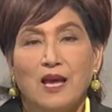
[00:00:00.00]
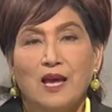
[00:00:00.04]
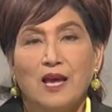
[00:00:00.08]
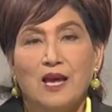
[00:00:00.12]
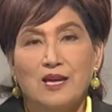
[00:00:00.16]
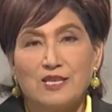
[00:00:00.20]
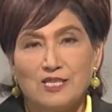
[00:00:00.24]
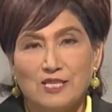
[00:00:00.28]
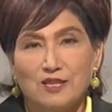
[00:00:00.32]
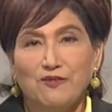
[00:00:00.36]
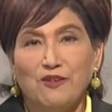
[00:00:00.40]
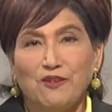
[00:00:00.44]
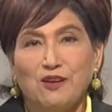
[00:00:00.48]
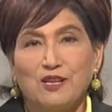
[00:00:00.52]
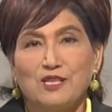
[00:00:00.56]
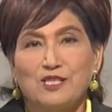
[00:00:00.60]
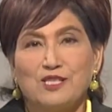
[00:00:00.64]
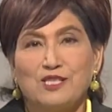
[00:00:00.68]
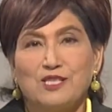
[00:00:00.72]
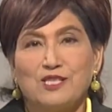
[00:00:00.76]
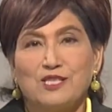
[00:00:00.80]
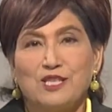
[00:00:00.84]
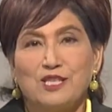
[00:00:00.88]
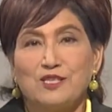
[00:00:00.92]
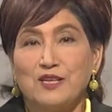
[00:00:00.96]

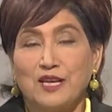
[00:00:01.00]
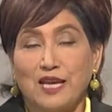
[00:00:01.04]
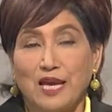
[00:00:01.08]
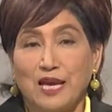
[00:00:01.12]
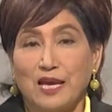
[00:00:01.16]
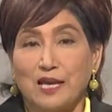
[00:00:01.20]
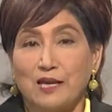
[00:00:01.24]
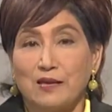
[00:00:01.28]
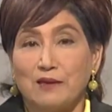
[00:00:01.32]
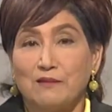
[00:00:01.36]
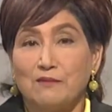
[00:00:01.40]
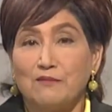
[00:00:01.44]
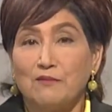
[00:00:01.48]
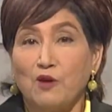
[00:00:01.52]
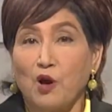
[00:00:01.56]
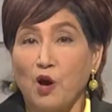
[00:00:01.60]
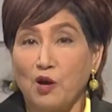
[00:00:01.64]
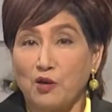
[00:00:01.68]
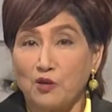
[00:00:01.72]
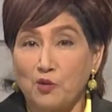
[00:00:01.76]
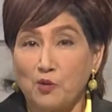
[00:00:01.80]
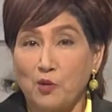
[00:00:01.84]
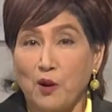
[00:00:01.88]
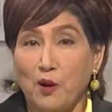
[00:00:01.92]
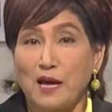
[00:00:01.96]
Syphilis is again
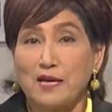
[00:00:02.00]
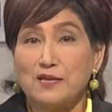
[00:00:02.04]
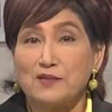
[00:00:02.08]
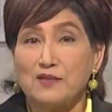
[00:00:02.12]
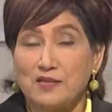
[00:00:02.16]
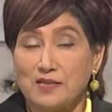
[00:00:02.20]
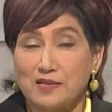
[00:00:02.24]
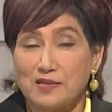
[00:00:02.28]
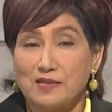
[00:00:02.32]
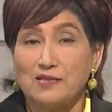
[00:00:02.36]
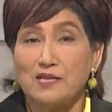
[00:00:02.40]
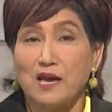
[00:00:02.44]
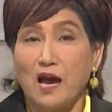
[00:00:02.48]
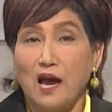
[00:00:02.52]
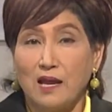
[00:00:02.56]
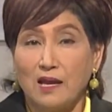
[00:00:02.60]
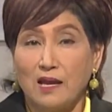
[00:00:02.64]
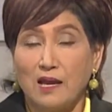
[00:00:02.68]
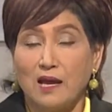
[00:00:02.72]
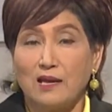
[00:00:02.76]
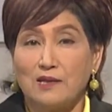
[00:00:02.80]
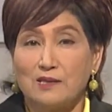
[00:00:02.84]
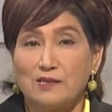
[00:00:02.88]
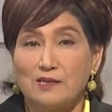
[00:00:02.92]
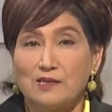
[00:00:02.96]
on the rise in
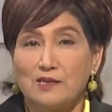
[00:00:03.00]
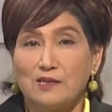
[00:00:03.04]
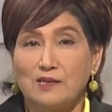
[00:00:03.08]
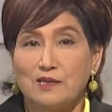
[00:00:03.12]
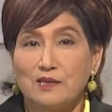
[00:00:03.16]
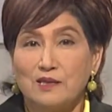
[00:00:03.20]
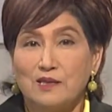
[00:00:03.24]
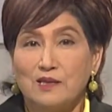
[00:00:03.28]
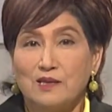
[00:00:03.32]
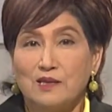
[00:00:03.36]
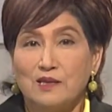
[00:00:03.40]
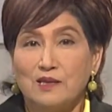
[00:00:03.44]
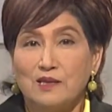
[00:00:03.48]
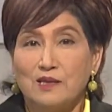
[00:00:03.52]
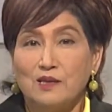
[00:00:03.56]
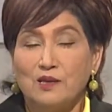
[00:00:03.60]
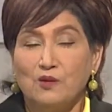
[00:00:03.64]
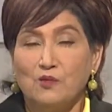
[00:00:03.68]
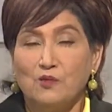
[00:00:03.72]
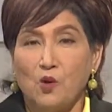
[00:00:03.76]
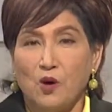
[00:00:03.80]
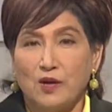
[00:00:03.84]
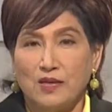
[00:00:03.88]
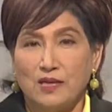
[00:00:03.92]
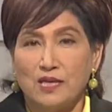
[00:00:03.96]
Thailand,
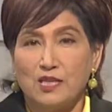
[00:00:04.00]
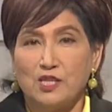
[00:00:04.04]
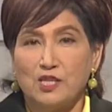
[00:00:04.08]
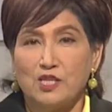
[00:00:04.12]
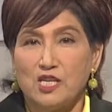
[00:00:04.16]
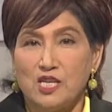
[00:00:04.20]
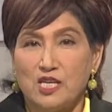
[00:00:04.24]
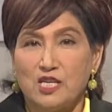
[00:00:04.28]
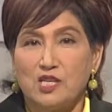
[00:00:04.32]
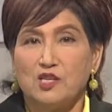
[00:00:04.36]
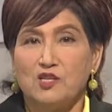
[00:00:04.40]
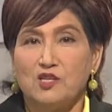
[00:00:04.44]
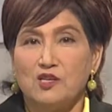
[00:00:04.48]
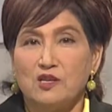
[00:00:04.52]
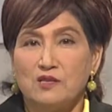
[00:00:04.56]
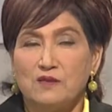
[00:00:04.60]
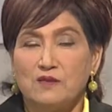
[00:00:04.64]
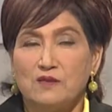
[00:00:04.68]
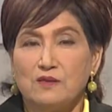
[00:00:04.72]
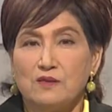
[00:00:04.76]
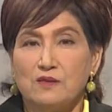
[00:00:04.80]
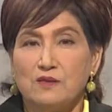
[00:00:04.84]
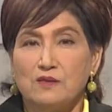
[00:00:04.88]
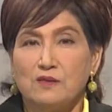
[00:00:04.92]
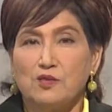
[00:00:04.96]
warning
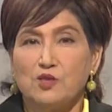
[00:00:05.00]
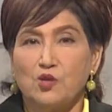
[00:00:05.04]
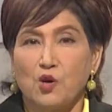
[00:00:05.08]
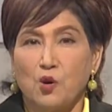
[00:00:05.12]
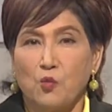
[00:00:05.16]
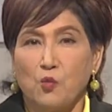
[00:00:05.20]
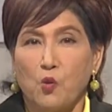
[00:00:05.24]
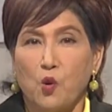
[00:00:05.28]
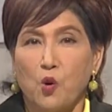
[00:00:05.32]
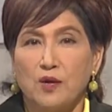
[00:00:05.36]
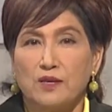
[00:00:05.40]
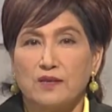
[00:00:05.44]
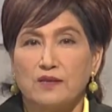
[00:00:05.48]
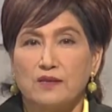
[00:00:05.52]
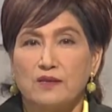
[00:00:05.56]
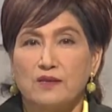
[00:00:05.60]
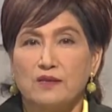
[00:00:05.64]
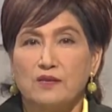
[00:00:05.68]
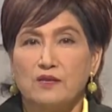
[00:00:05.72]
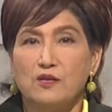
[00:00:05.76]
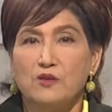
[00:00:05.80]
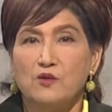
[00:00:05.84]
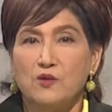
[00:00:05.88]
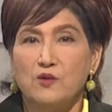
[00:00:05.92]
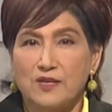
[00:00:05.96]
teenagers to avoid
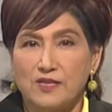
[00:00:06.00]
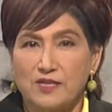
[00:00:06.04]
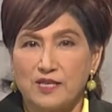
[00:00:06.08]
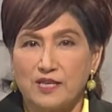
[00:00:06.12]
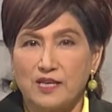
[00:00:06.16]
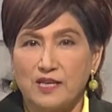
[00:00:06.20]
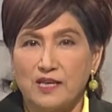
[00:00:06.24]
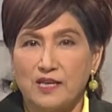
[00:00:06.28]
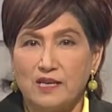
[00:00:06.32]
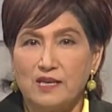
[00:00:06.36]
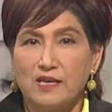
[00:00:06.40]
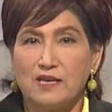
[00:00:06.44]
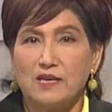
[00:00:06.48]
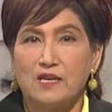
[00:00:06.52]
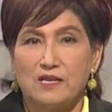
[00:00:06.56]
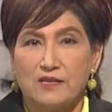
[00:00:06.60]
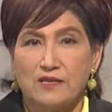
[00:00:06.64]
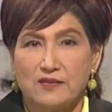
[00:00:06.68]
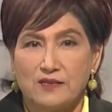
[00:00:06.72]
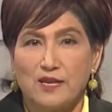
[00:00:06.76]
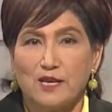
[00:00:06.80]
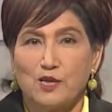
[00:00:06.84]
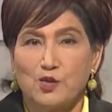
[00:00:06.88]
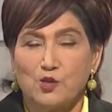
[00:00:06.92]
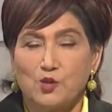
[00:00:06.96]
risky
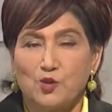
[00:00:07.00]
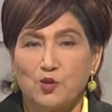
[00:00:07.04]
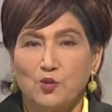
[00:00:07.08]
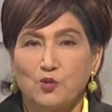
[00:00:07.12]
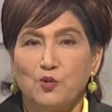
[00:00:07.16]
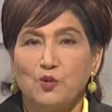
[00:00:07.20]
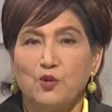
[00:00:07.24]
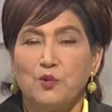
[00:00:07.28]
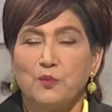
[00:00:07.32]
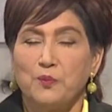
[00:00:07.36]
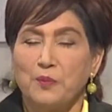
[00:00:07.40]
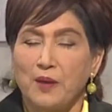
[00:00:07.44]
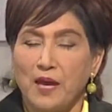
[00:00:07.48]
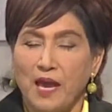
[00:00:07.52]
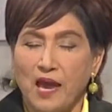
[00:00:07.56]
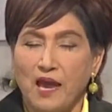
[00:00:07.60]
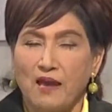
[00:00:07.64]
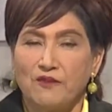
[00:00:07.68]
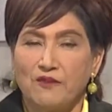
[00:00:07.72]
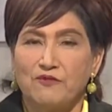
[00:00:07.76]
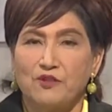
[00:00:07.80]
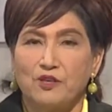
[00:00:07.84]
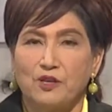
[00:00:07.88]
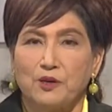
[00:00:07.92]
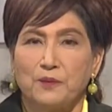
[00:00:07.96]
sexual
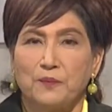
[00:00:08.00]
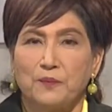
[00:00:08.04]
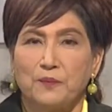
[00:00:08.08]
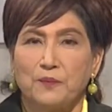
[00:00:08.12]
behavior.